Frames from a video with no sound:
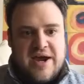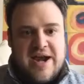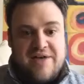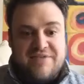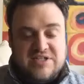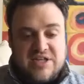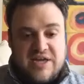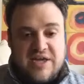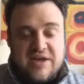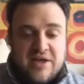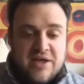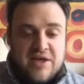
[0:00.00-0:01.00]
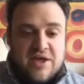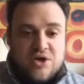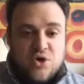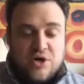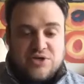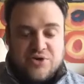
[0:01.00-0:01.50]
obviously,
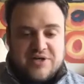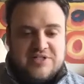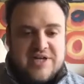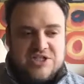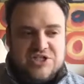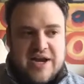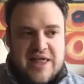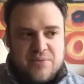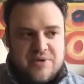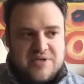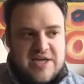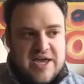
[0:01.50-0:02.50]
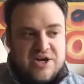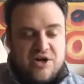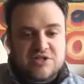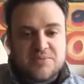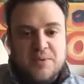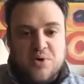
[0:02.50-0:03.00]
going through a recession, kind of like we said, there's
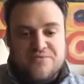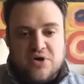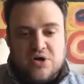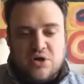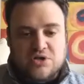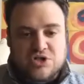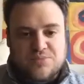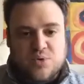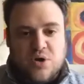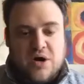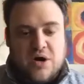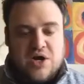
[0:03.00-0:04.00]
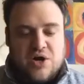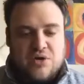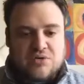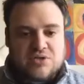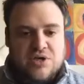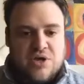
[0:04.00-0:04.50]
going to be more foreclosures, more
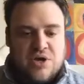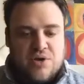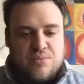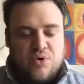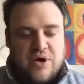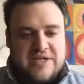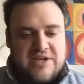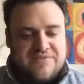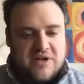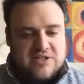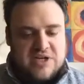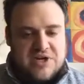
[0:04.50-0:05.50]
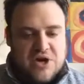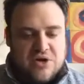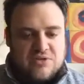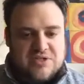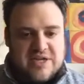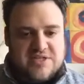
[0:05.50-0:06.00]
REOs, more like defaulted
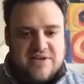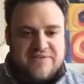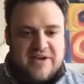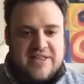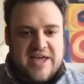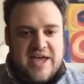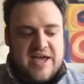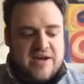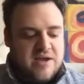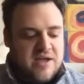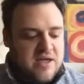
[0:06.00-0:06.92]
notes, like stuff like that.